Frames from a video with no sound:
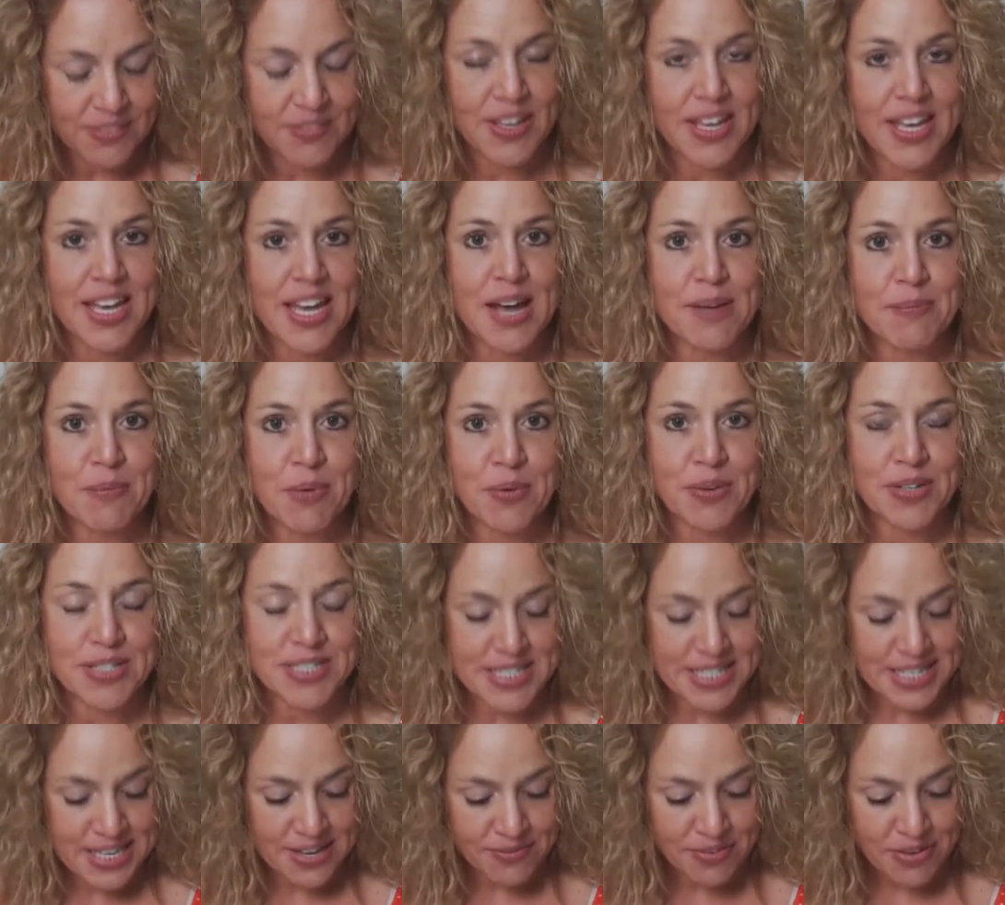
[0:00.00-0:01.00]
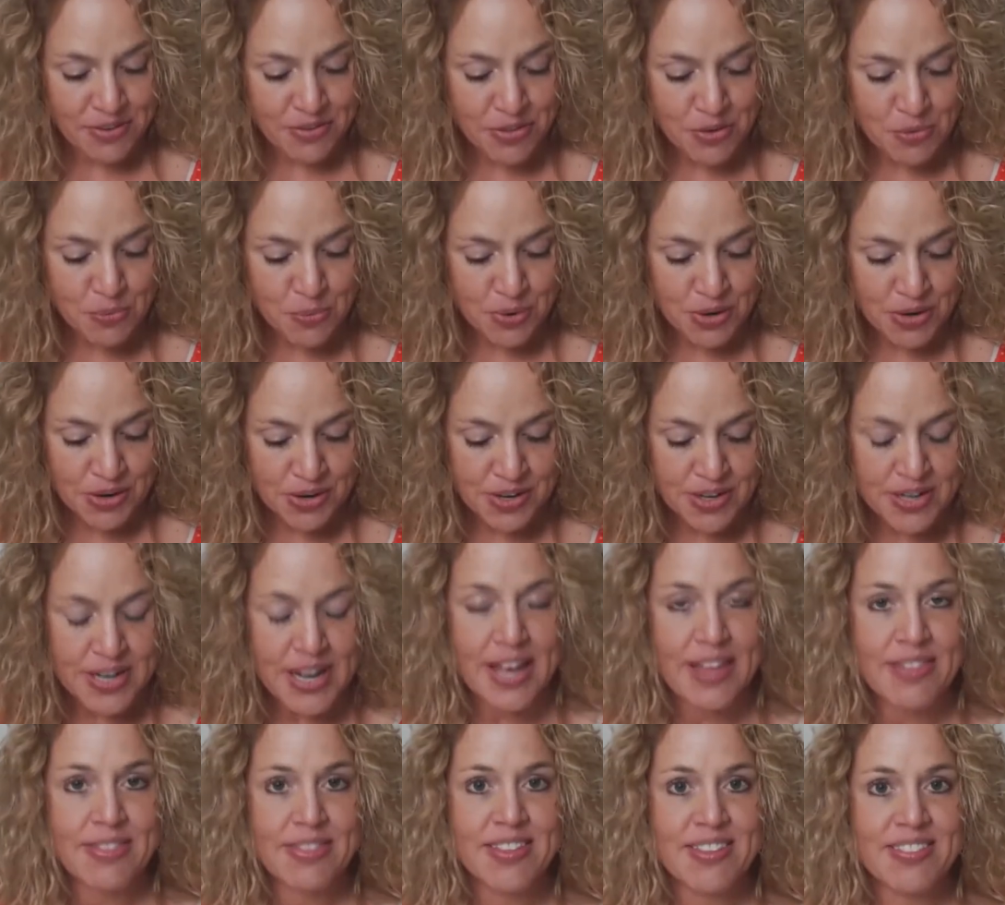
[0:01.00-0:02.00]
Okay, I'm going to give you the
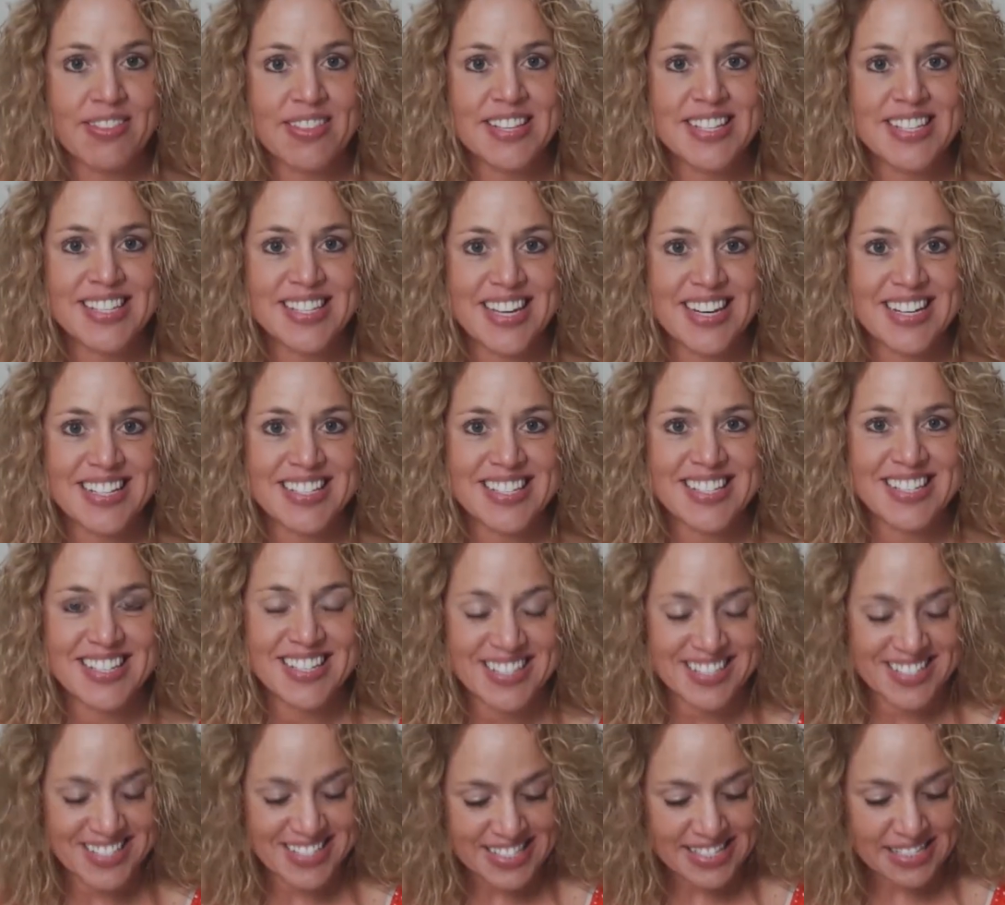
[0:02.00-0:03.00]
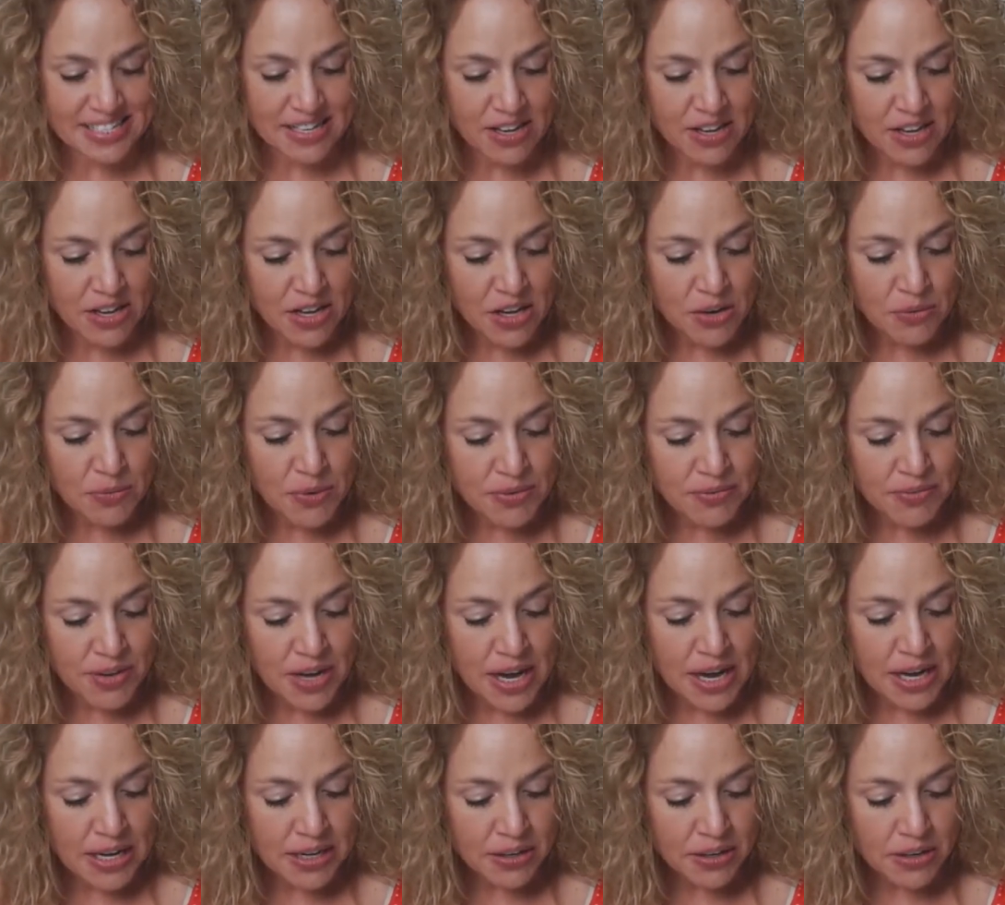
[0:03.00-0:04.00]
word and then the sentences. We've
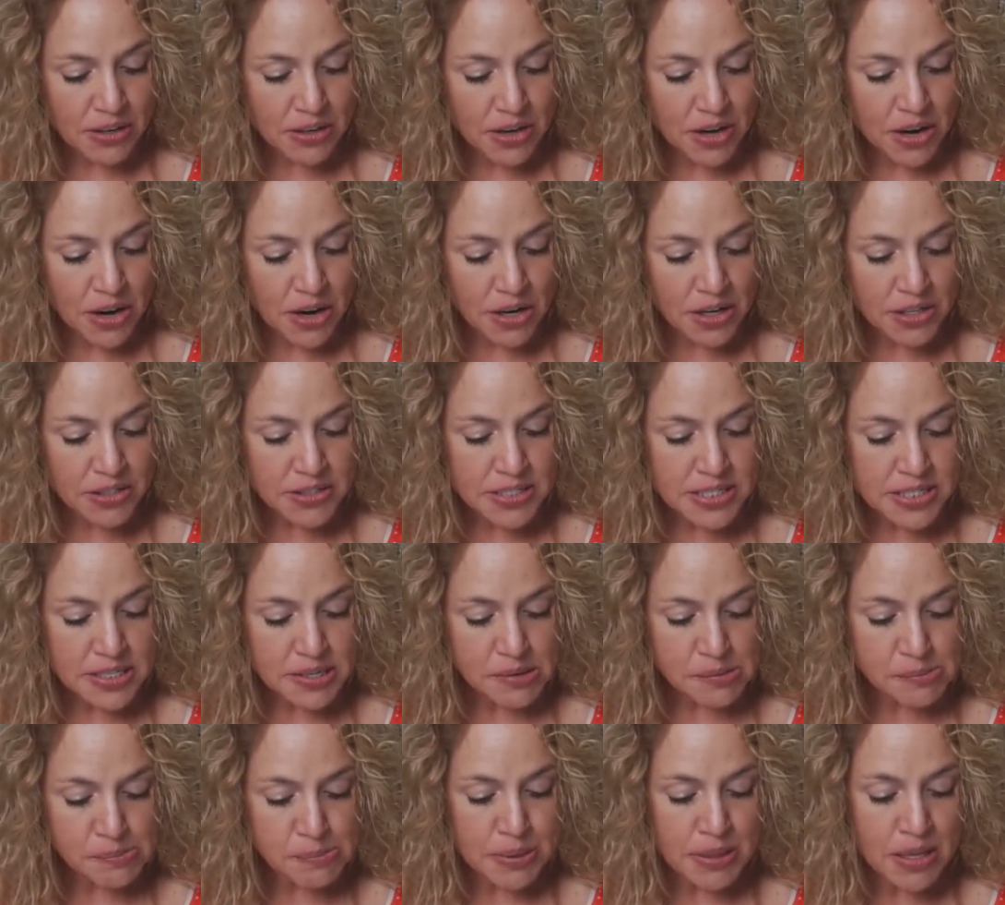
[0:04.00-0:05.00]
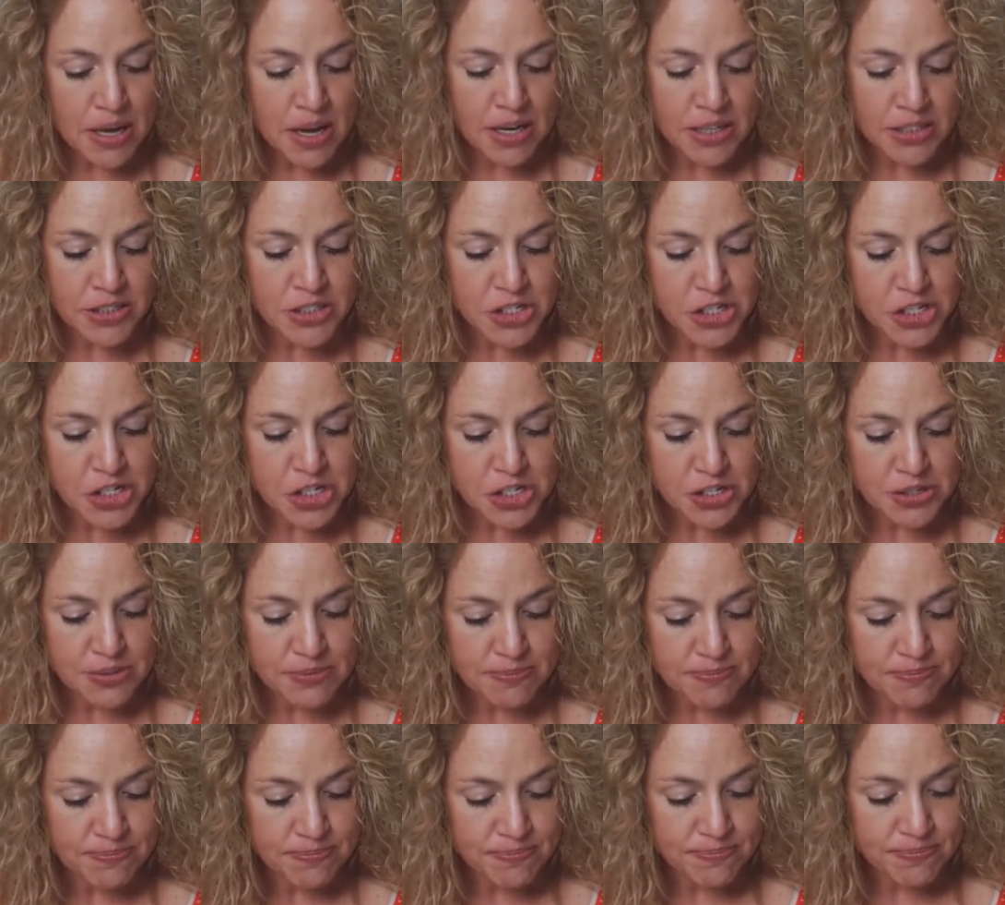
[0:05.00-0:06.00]
got carte blanche,